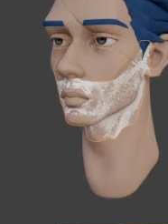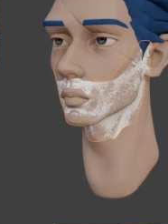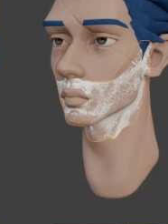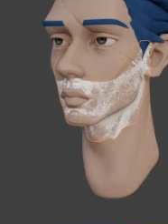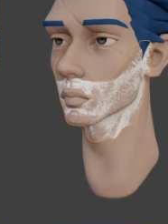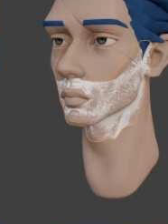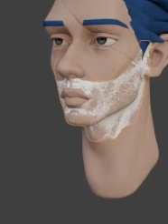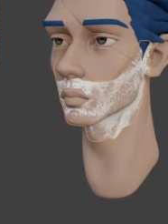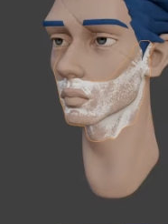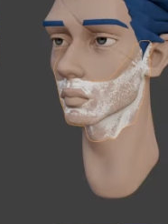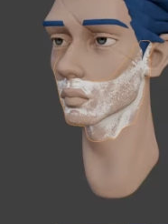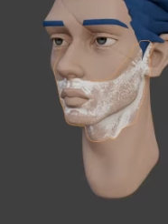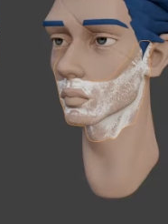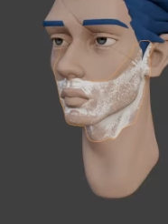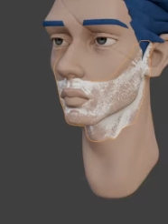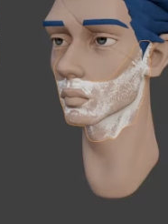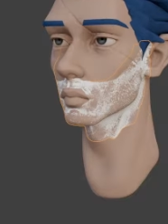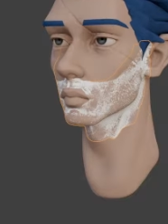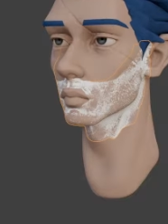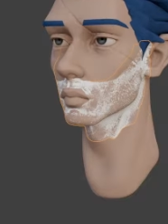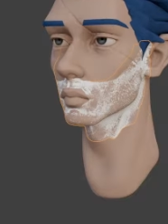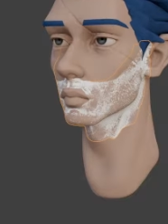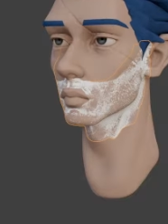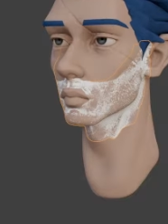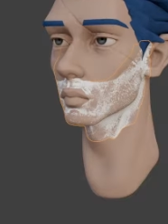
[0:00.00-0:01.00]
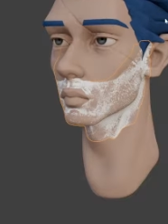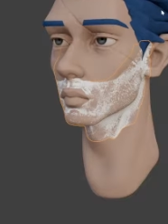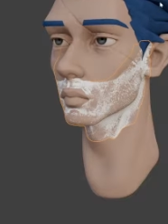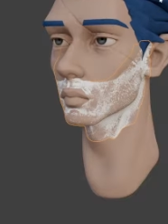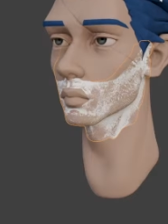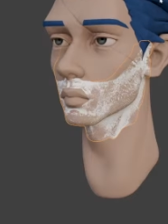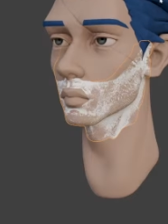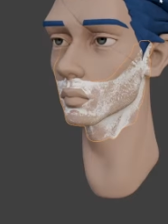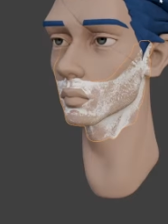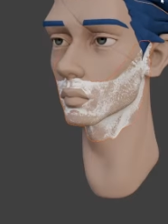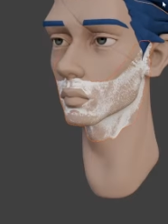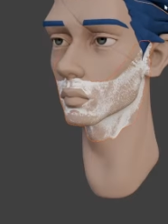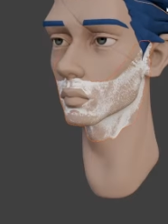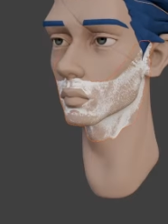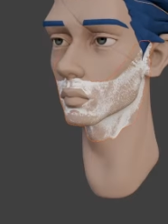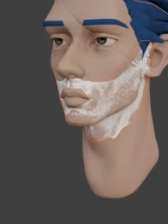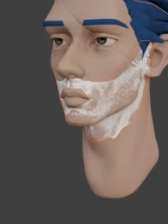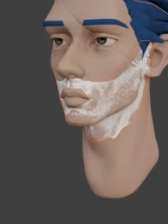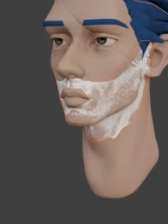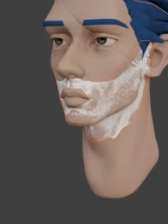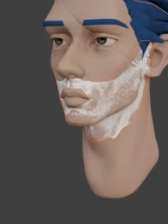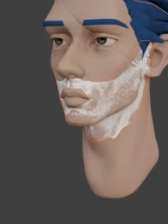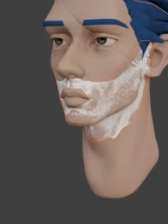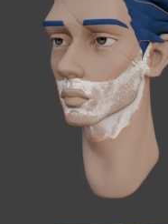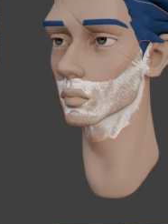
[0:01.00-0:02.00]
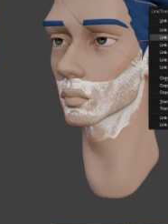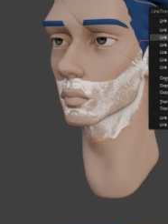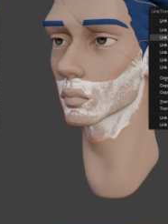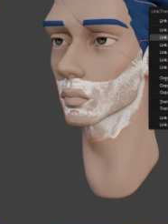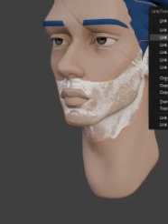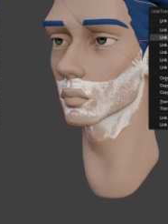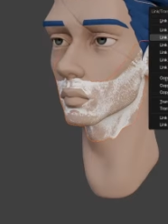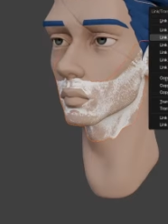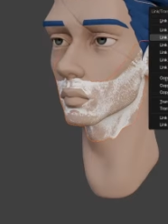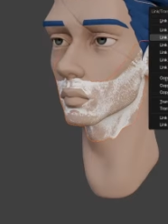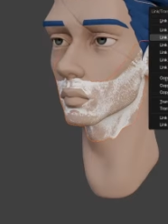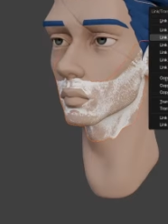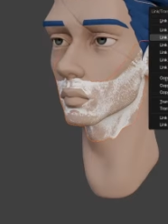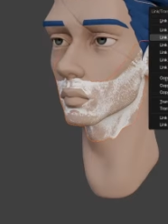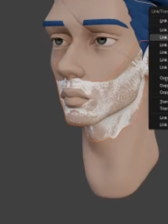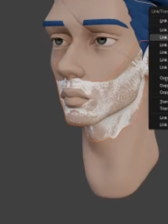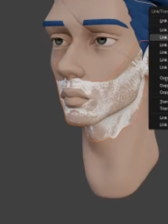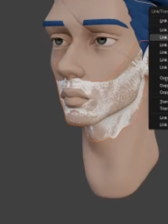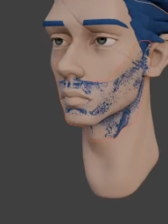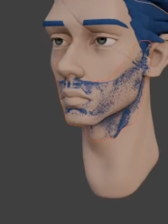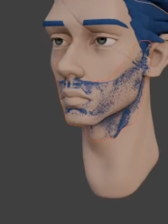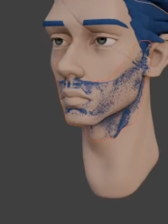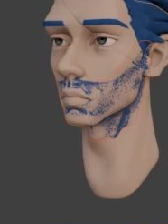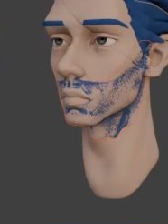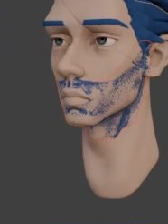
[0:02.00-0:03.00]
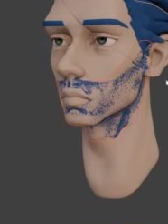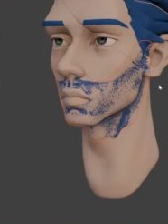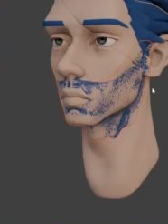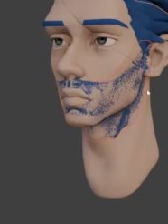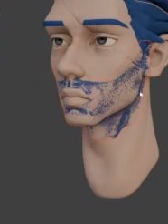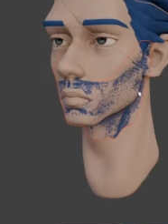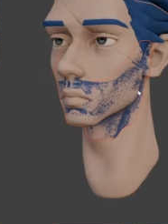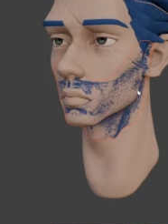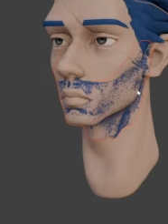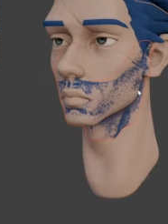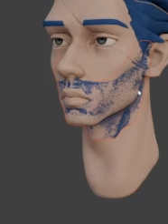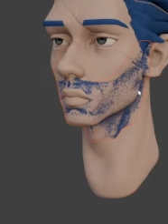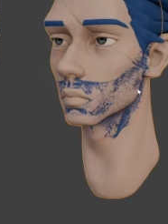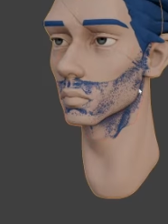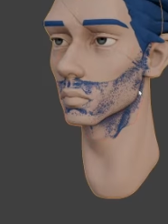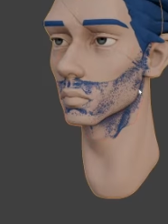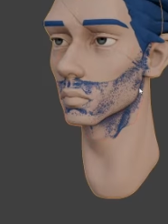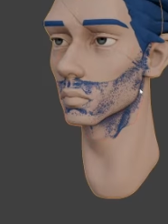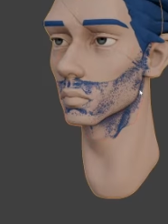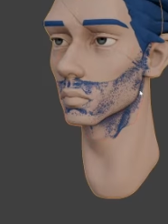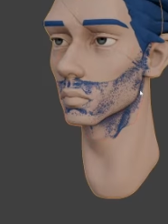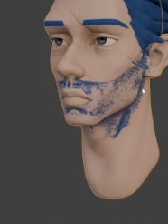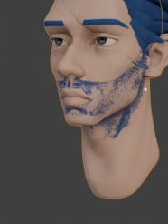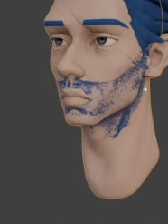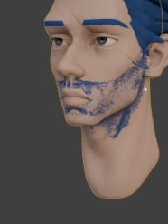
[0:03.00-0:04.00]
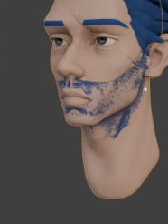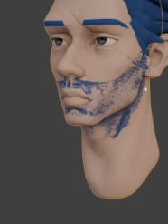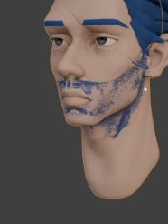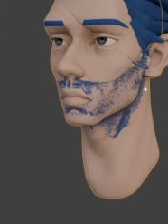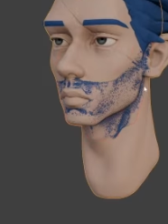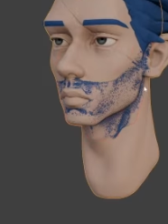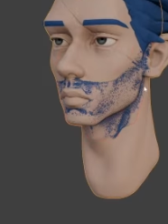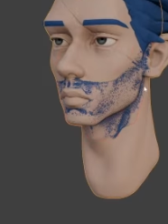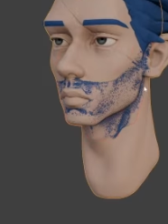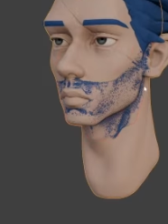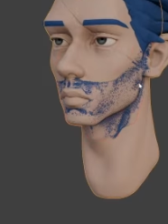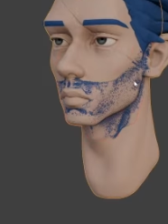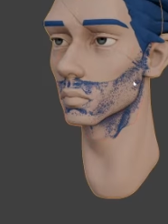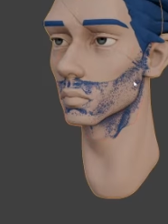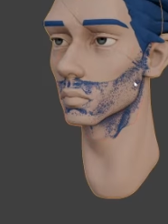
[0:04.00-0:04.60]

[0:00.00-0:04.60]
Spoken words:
And we're gonna link that to the hair.